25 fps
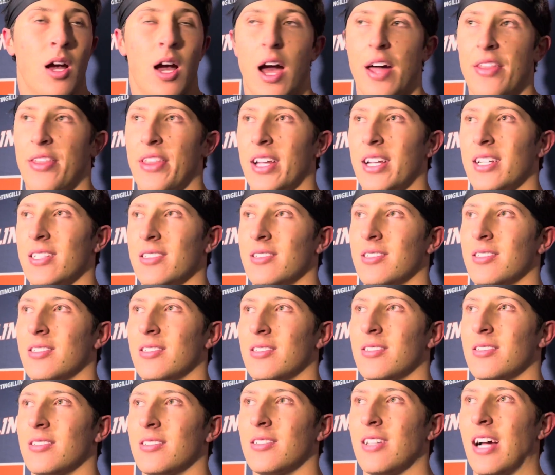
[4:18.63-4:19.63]
I think
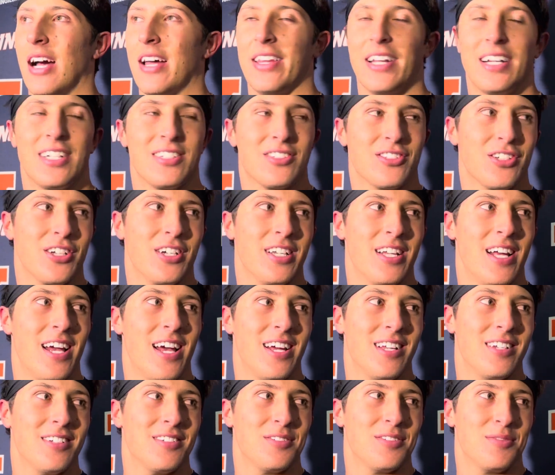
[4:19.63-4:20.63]
it's good
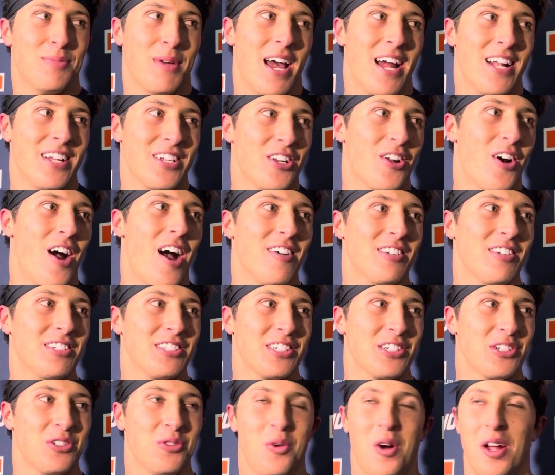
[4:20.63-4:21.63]
and bad. You know,
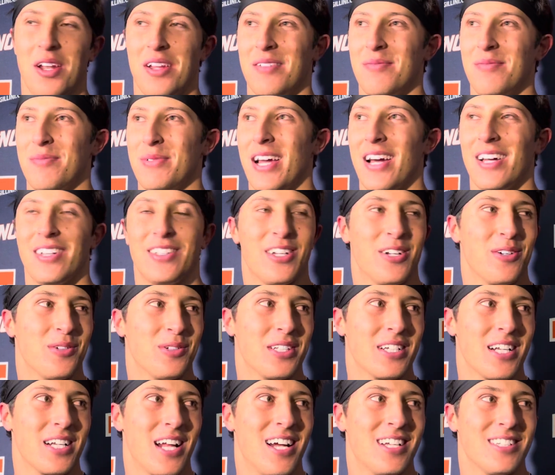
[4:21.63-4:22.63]
obviously you want to be out there with
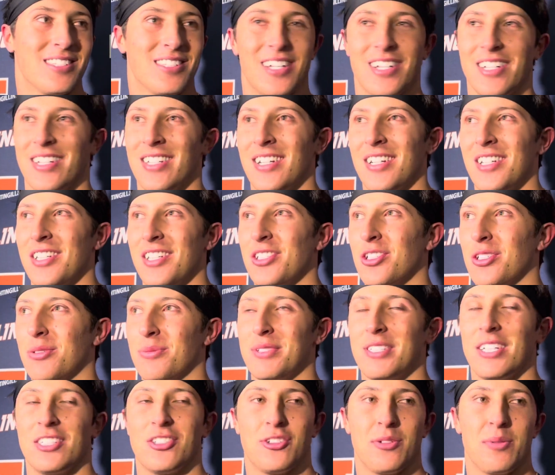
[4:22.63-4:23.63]
the guys that you
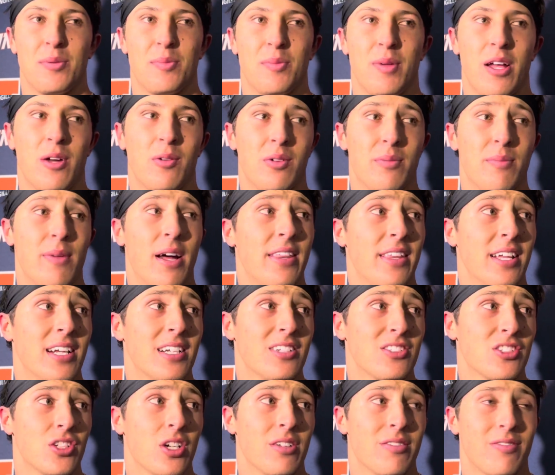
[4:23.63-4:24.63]
potentially be playing with, but I think
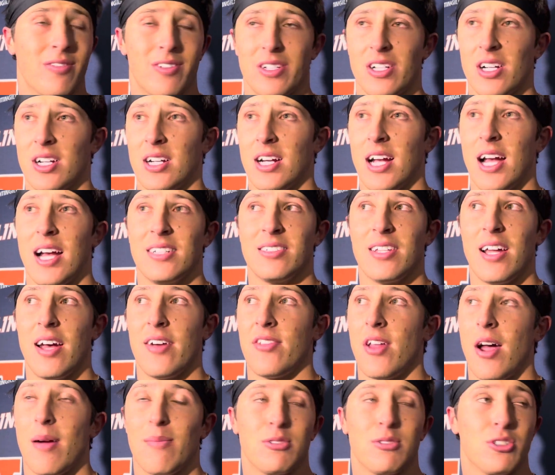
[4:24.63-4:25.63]
it's good for young guys to have
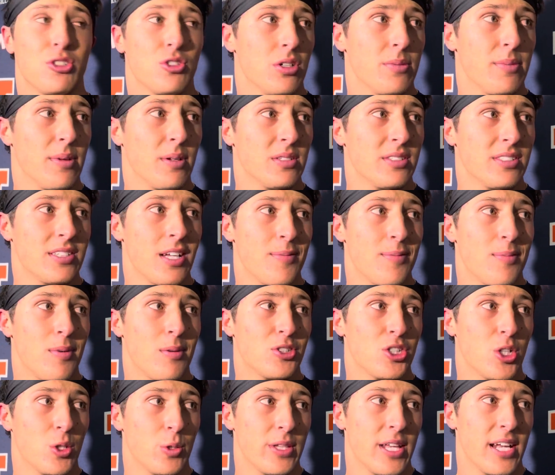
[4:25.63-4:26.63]
the opportunity to be able to step up,
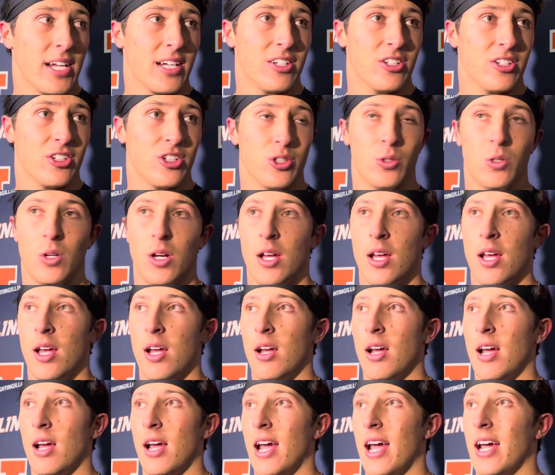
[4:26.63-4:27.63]
show what they can do.
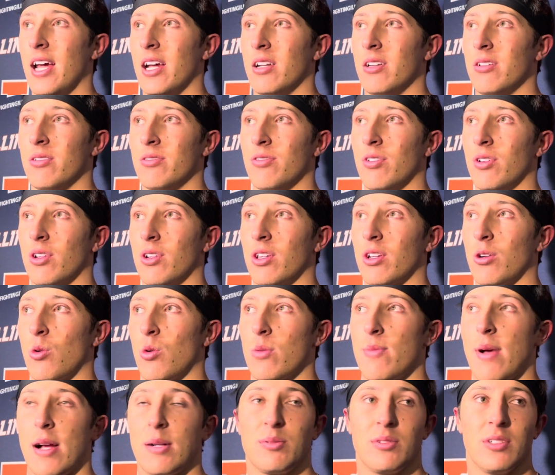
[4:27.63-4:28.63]
And for the
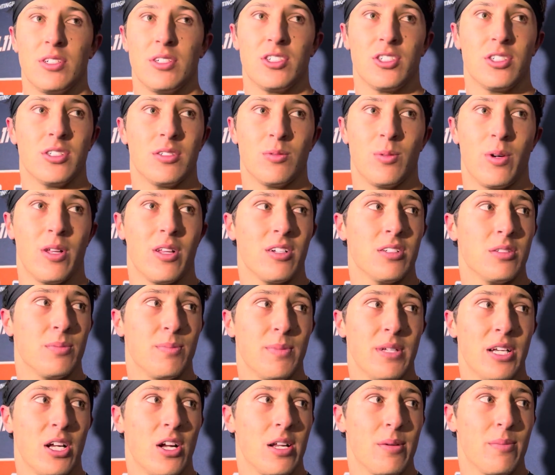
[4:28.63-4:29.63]
quarterback position, whether it's
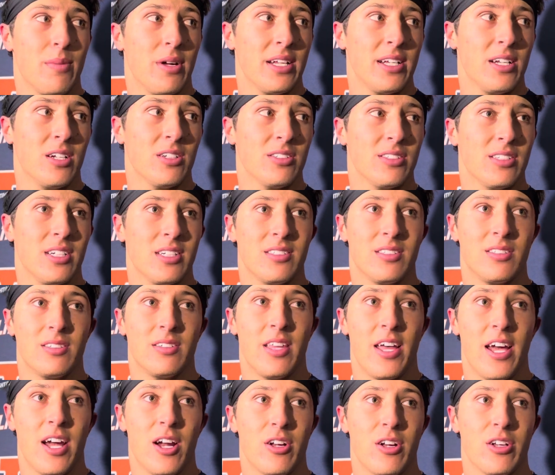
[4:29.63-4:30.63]
me or anybody else that's
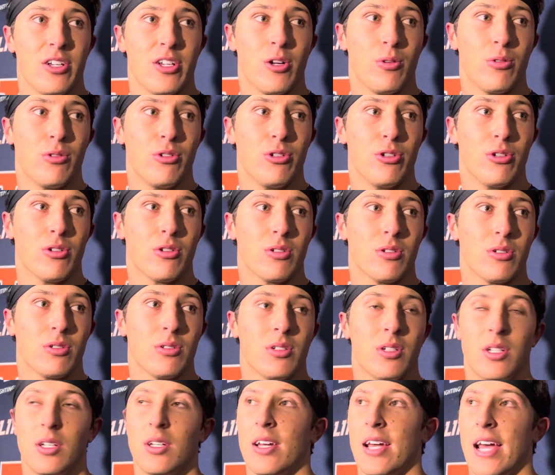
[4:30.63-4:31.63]
there, you know, you're
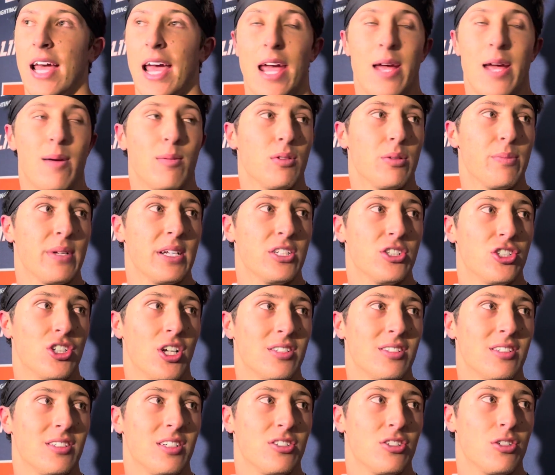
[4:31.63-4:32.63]
able to be
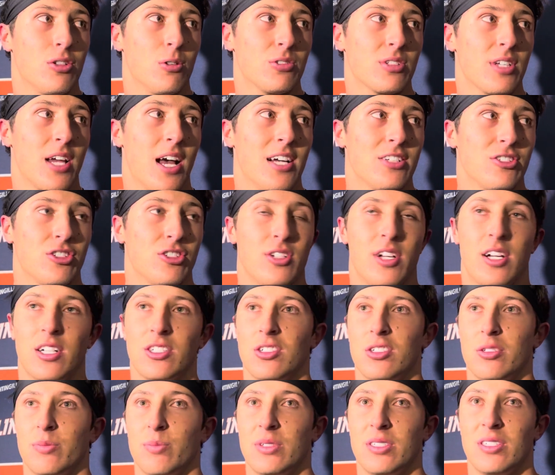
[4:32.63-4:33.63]
adjusted to those guys. You're not
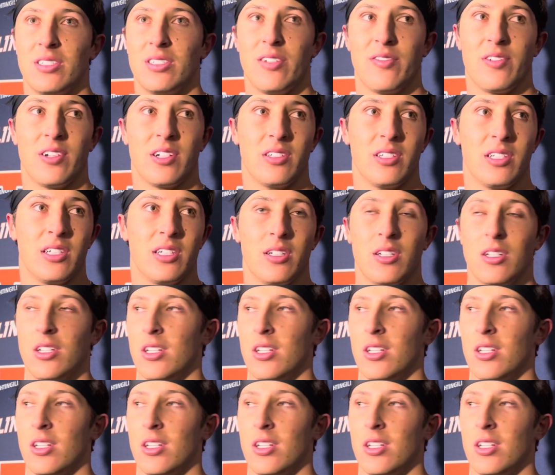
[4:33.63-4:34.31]
just specifically